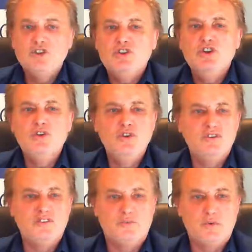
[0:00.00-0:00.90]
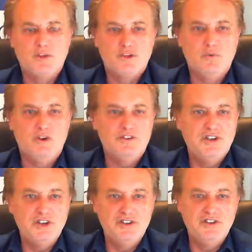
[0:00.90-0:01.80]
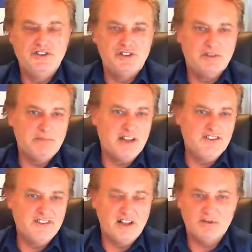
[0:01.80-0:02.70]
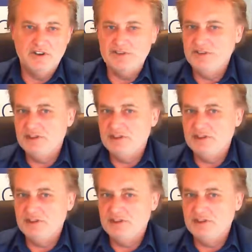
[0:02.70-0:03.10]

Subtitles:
You use it for what you want. You can use it to pay salaries.